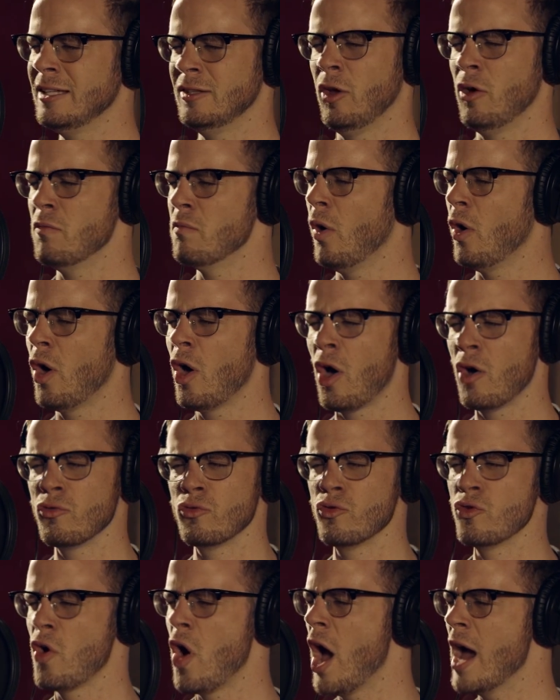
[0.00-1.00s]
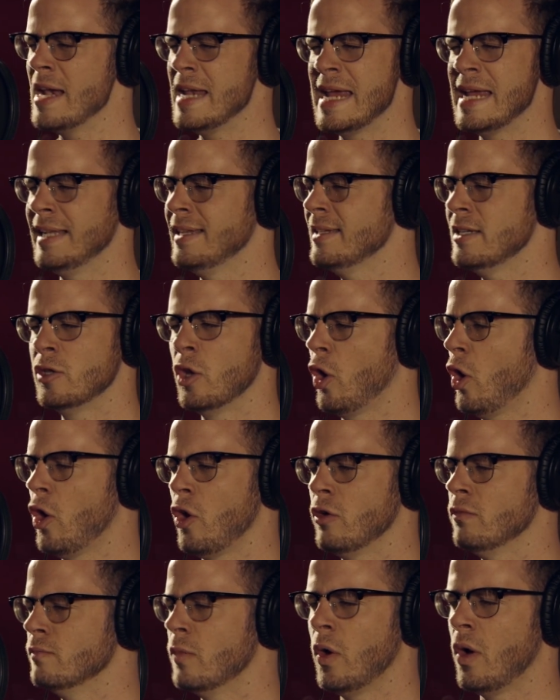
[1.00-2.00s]
No more running,
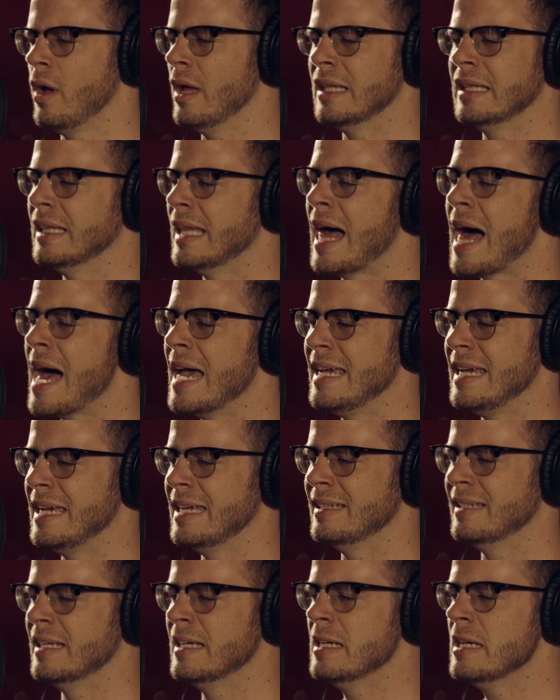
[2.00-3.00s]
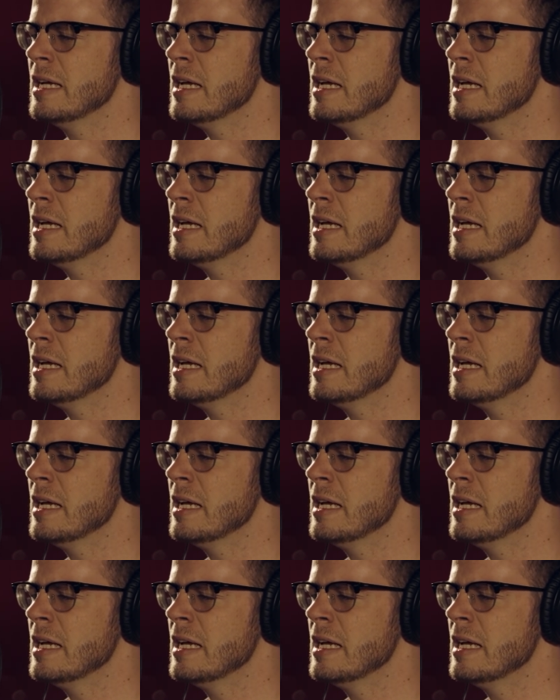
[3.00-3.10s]
no more lying,